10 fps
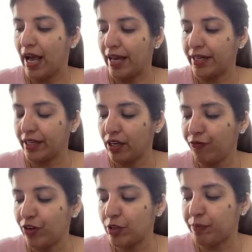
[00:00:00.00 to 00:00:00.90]
And
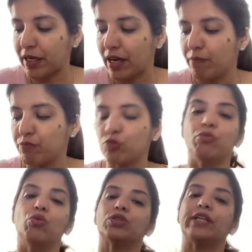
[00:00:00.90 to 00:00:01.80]
if it becomes
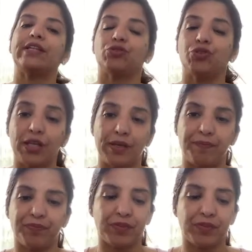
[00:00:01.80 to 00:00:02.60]
more than 3,